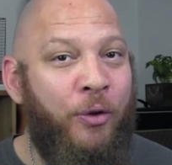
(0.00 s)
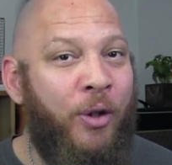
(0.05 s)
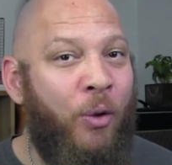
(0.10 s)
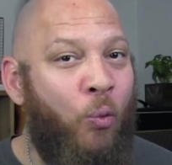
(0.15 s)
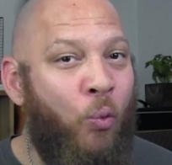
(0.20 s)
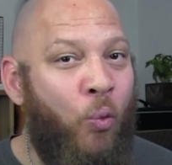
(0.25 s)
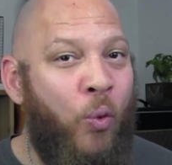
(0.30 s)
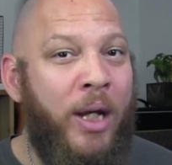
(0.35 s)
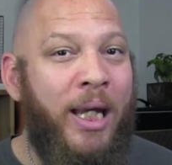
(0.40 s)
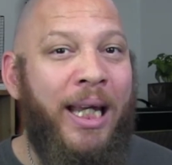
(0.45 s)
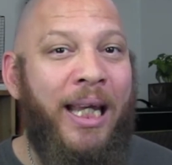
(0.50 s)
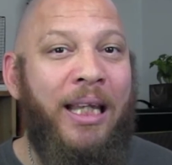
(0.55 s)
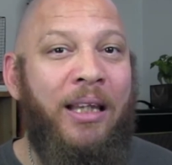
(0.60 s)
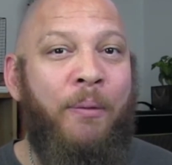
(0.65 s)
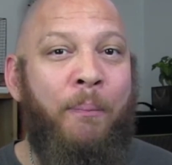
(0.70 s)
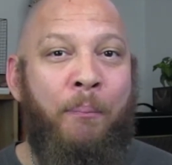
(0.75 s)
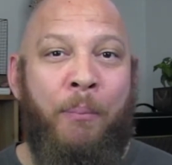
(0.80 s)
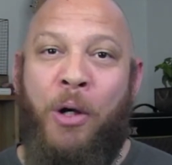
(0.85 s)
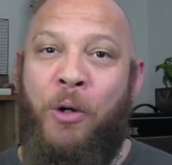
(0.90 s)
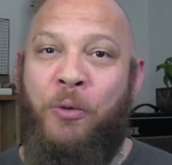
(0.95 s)
that we get
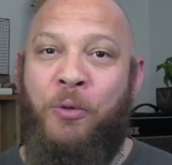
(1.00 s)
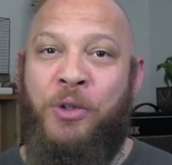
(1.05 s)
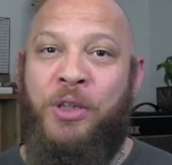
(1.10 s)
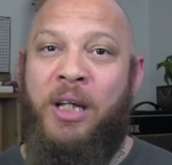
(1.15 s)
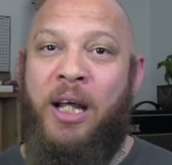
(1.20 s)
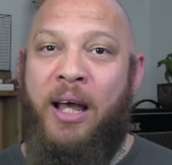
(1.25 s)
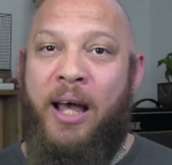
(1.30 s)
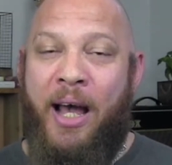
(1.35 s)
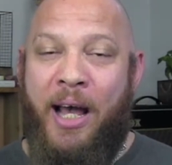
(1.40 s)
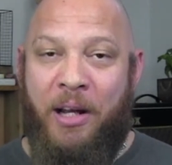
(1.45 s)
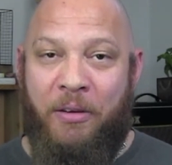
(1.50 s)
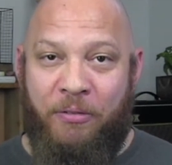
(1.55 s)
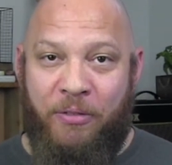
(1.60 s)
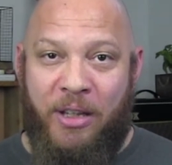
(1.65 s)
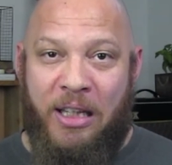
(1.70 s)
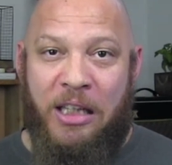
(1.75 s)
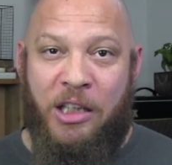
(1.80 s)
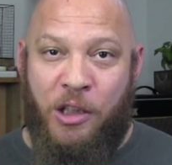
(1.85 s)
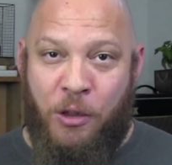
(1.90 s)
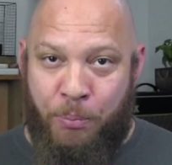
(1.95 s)
the most out of
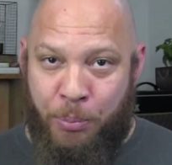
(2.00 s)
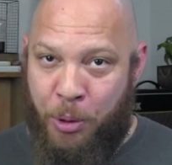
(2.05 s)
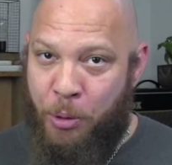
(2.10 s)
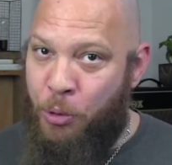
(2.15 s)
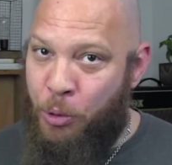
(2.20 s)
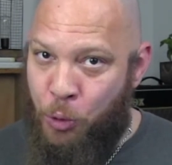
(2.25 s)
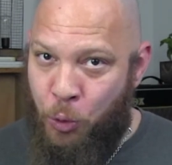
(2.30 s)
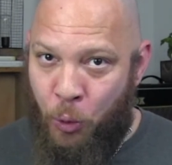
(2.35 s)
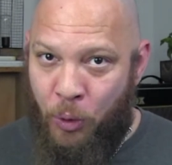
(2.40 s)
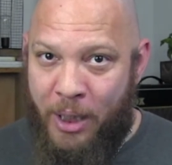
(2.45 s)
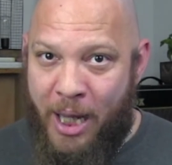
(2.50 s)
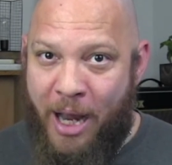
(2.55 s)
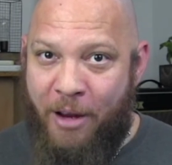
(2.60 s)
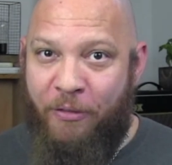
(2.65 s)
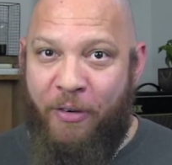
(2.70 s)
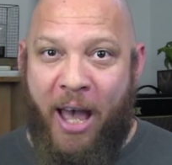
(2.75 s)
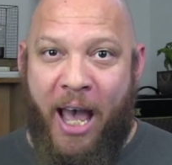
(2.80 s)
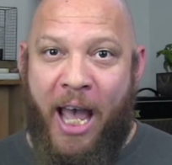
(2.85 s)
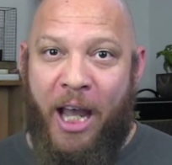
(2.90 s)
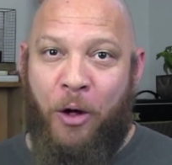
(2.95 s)
this spiritual
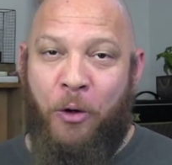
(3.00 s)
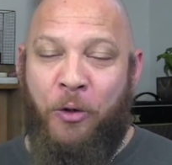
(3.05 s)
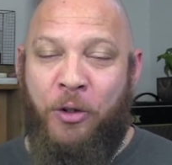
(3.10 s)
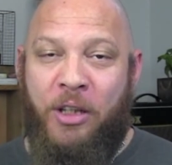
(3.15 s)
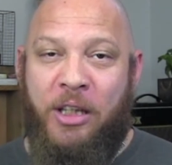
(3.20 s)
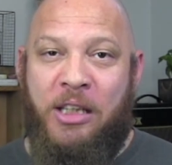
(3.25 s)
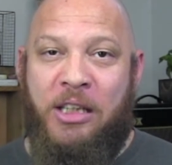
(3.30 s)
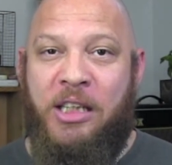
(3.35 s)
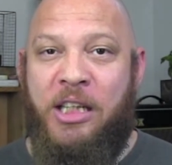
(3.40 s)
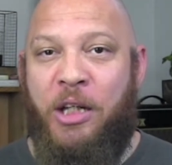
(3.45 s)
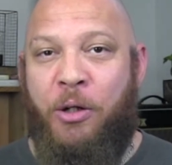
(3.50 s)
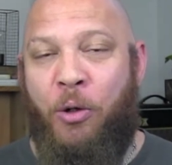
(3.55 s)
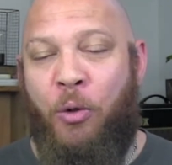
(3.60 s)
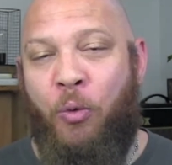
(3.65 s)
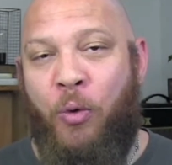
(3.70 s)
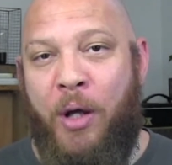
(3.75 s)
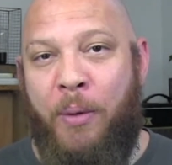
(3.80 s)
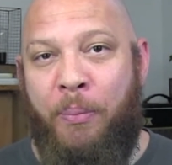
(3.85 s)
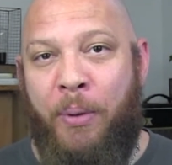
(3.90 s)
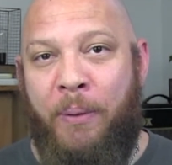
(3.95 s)
life hack or this secret
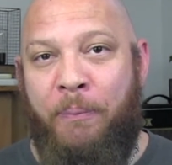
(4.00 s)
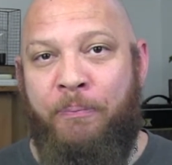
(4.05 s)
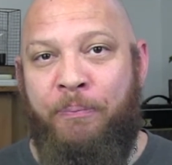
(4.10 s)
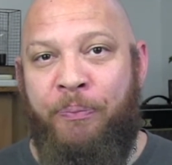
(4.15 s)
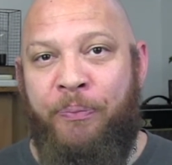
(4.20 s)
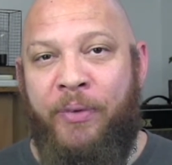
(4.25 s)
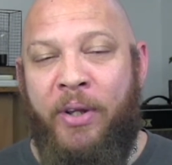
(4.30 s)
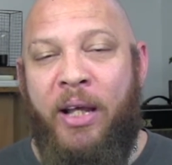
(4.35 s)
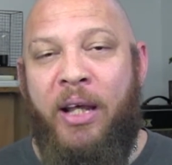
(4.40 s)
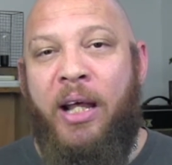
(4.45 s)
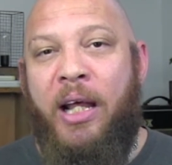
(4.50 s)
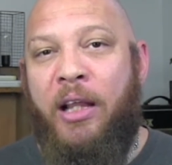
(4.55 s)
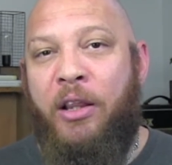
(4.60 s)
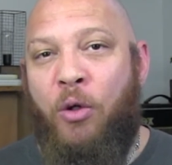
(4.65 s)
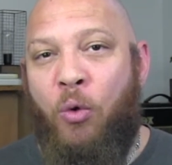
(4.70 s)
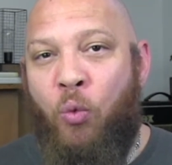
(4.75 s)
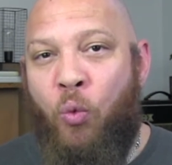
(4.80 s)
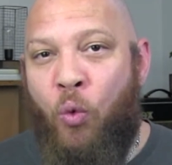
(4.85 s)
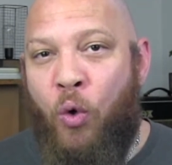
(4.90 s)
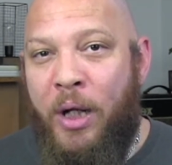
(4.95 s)
weapon.
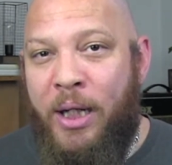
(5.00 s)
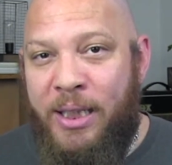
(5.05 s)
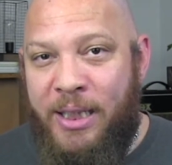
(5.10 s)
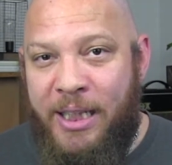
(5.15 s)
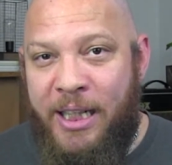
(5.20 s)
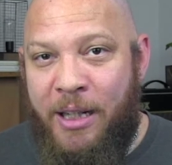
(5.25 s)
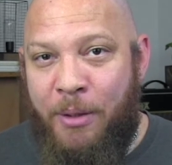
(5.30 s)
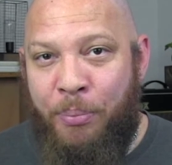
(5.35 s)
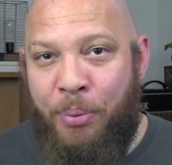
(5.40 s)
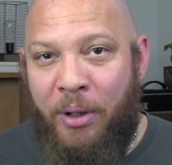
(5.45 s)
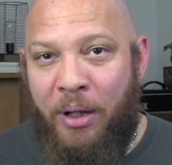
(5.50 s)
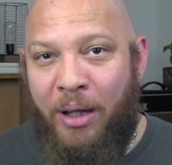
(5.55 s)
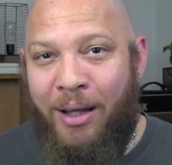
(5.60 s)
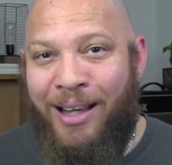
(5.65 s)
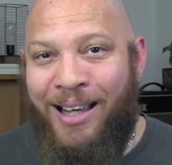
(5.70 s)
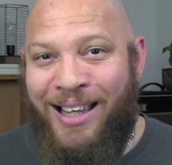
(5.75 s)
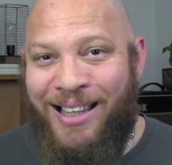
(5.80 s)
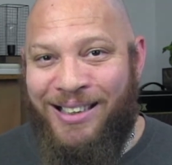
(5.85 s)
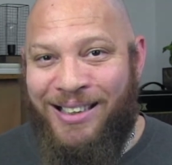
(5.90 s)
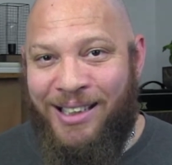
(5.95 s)
The one tip
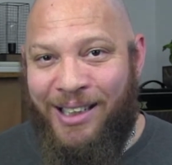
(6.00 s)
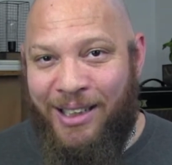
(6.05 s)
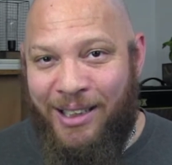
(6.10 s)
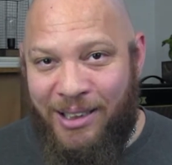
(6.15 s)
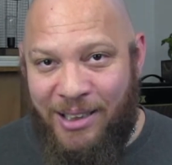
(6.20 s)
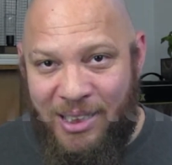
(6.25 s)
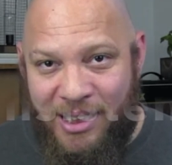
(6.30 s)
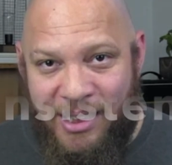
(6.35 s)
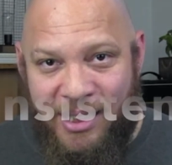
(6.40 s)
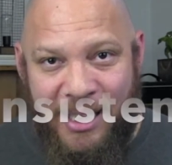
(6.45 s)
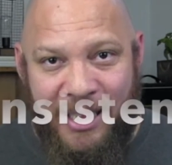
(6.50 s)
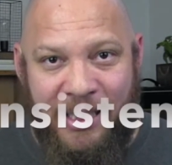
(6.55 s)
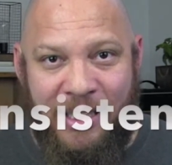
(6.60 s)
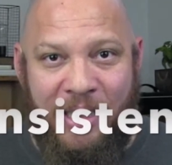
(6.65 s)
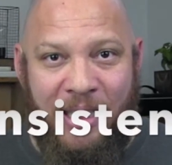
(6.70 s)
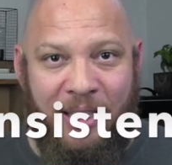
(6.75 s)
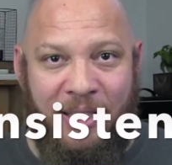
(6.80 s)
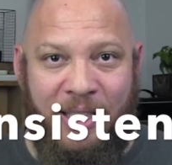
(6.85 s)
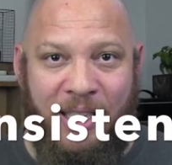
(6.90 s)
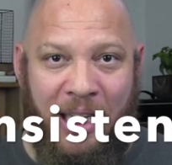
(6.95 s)
is
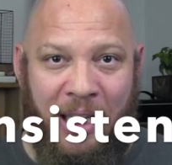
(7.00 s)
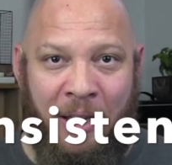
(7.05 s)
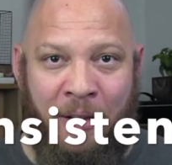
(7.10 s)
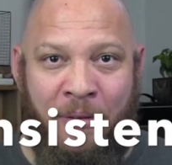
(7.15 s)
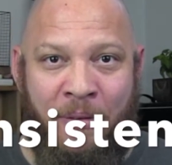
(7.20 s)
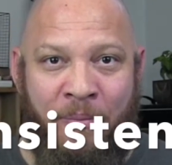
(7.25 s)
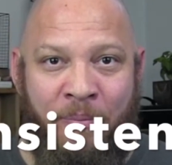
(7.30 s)
consistency.